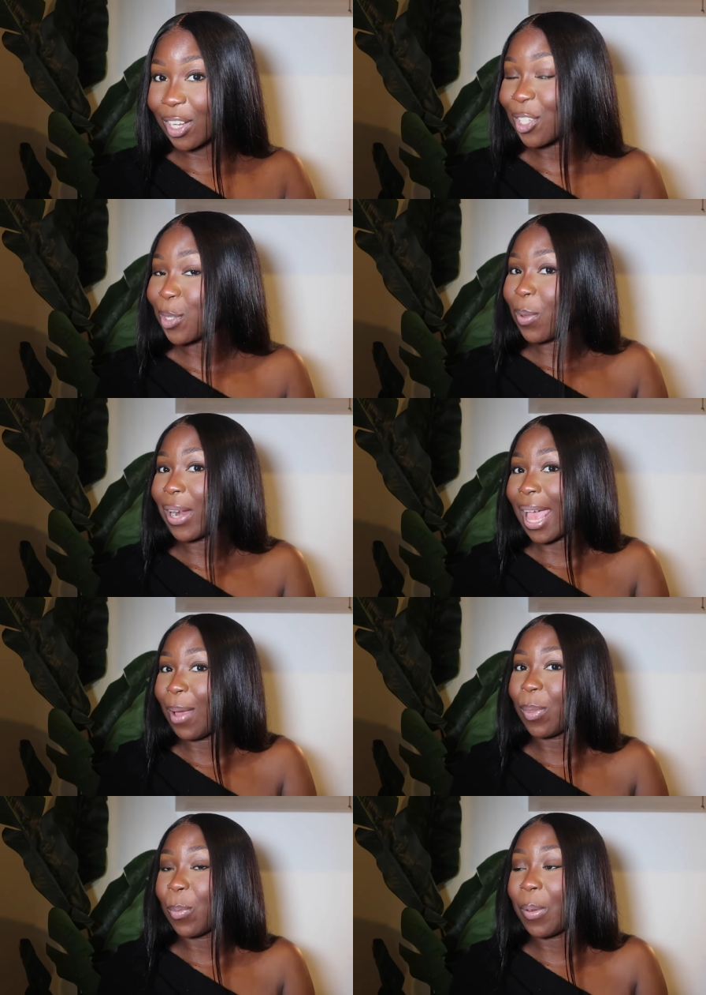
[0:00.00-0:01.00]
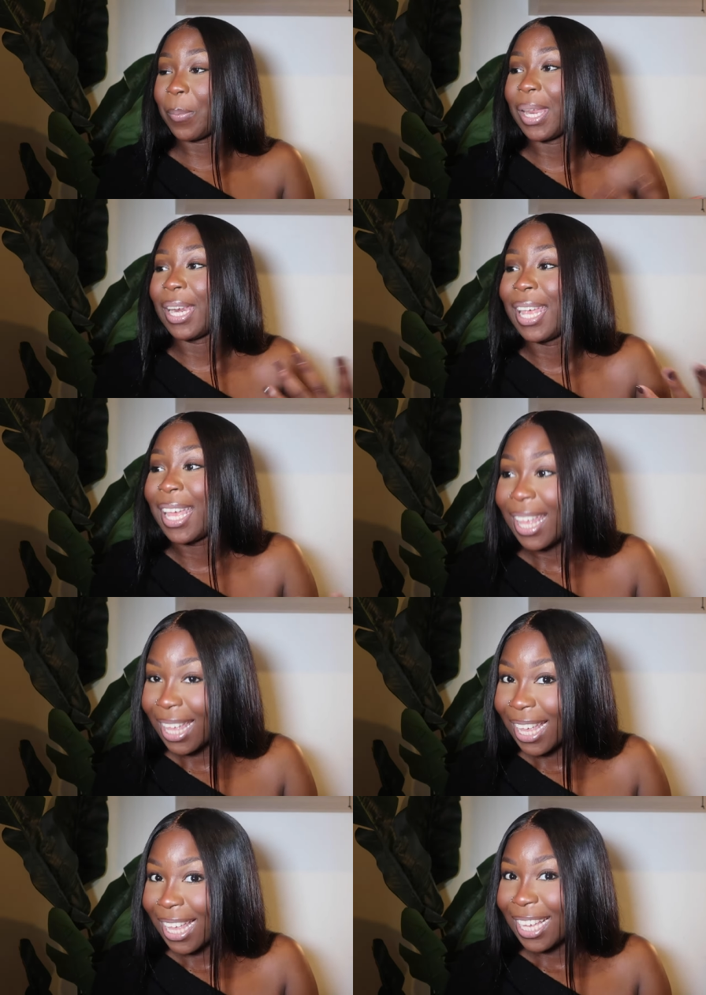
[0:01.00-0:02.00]
They just want to help the women,
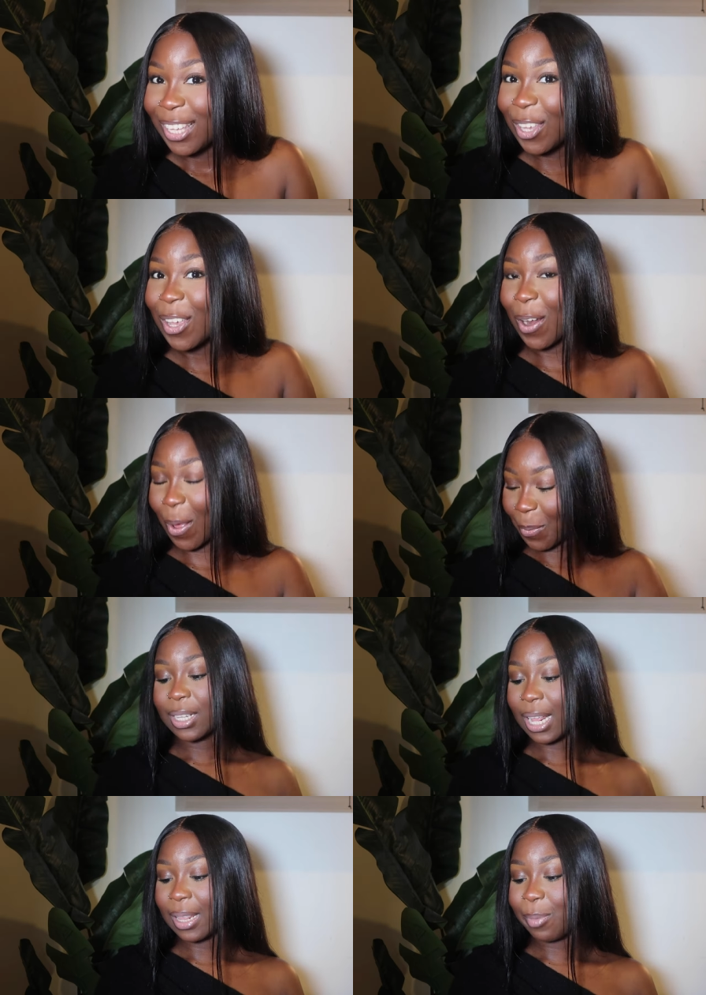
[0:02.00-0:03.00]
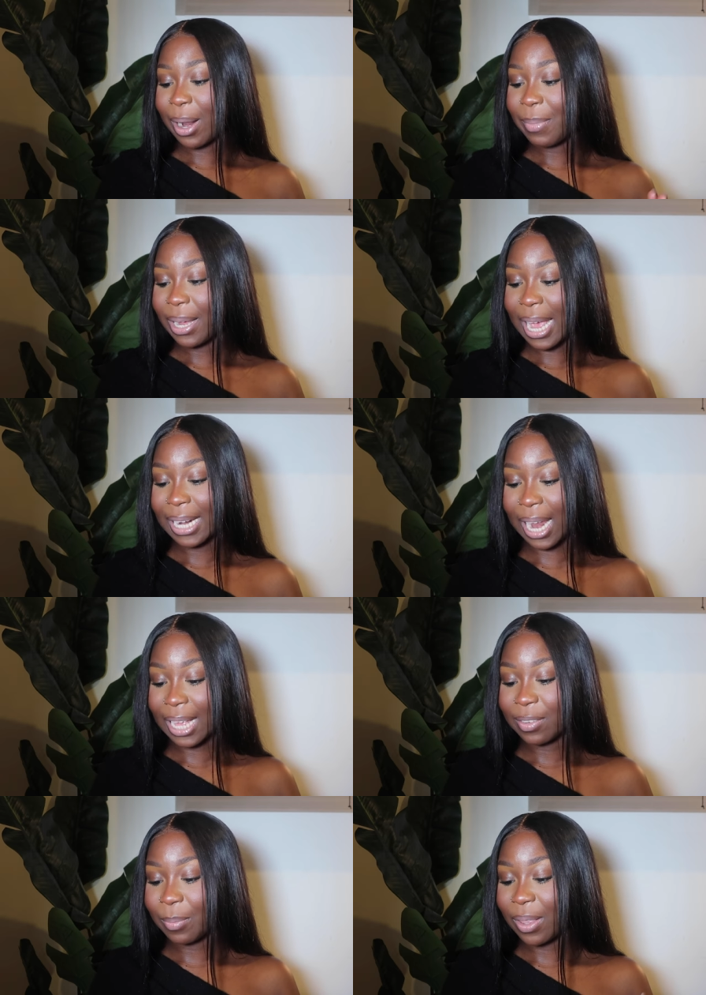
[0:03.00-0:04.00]
you know. So then the brand made
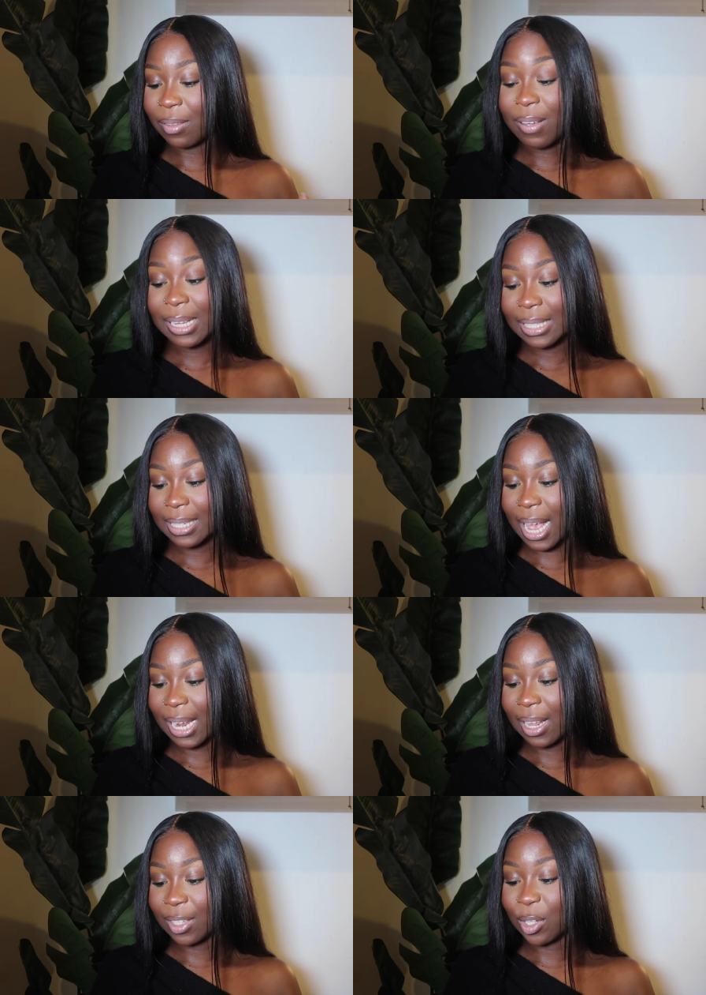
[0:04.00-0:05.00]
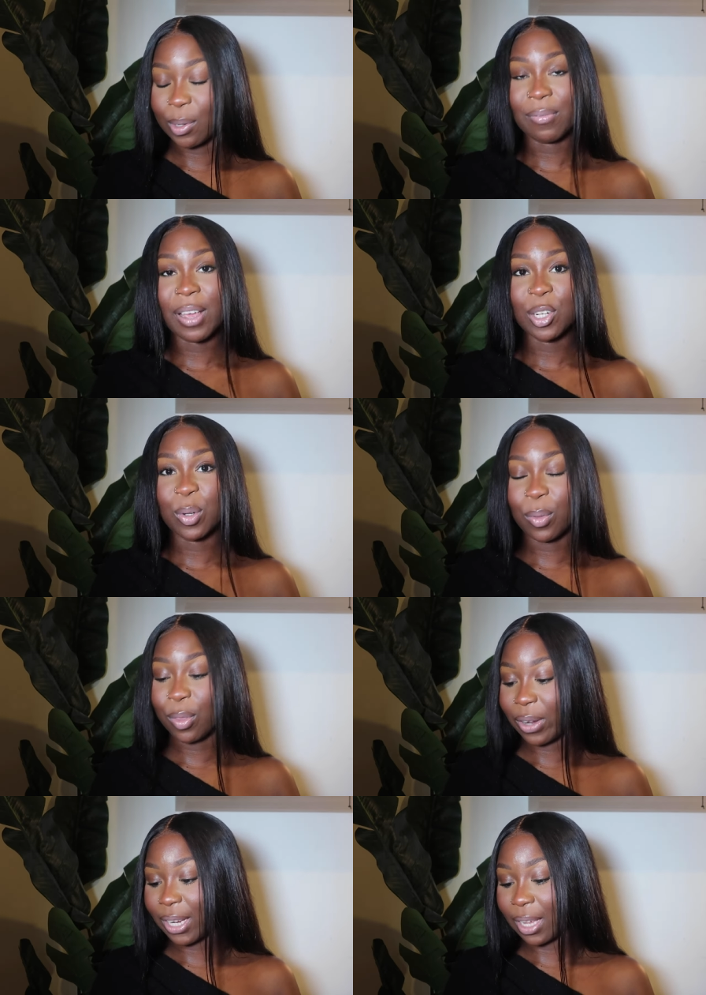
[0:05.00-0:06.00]
headlines for being the first designer to do a virtual
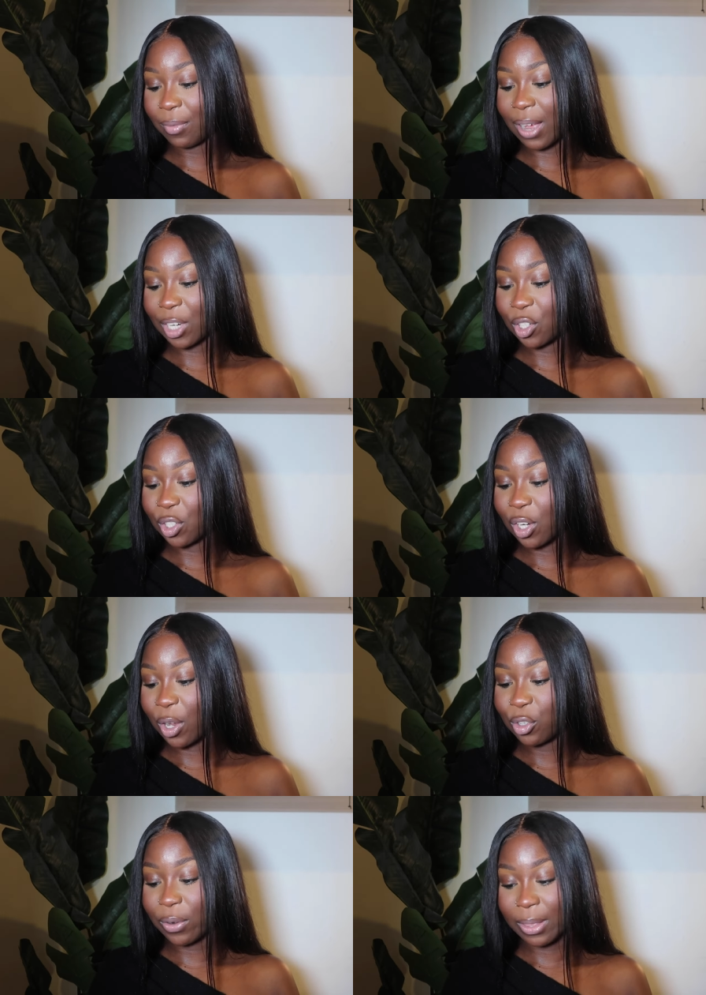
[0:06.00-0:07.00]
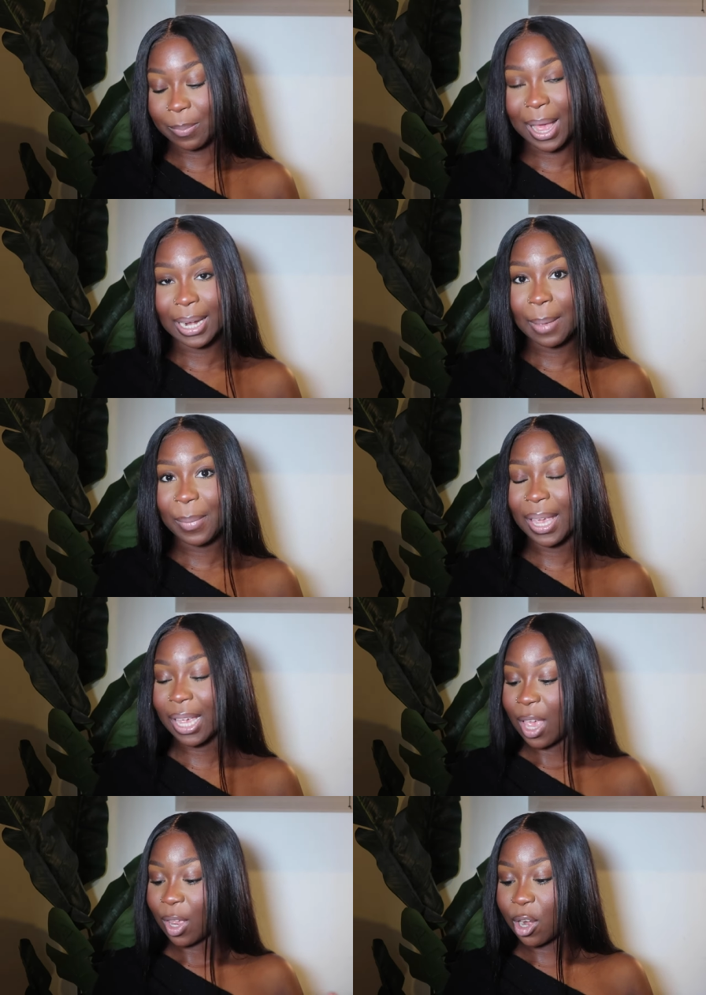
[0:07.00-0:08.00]
3D fashion show during the pandemic.